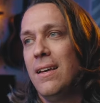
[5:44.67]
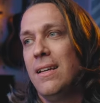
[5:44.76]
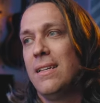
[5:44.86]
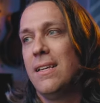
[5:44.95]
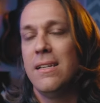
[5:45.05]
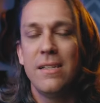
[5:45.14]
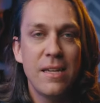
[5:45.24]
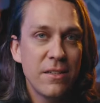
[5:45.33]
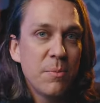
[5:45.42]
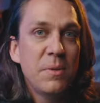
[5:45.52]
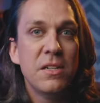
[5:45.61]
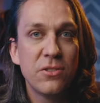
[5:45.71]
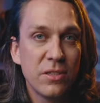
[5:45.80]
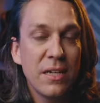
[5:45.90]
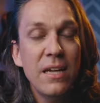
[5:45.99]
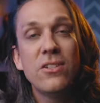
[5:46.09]
to get some initial
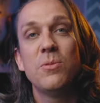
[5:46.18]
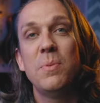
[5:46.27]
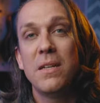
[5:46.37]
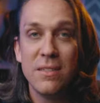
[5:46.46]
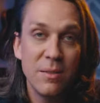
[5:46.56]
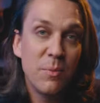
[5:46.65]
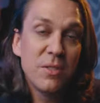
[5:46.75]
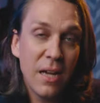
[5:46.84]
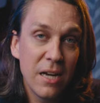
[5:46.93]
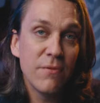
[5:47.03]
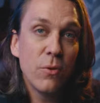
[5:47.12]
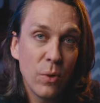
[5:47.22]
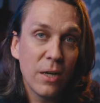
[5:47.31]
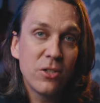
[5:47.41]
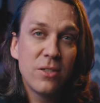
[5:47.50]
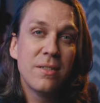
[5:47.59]
sketches because it was kind of a
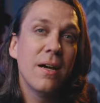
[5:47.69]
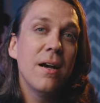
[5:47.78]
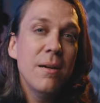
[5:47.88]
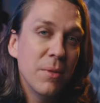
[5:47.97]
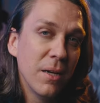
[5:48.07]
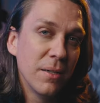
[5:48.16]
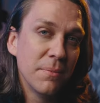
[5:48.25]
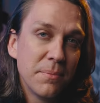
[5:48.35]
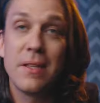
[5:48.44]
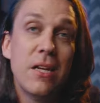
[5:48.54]
rushed timeline.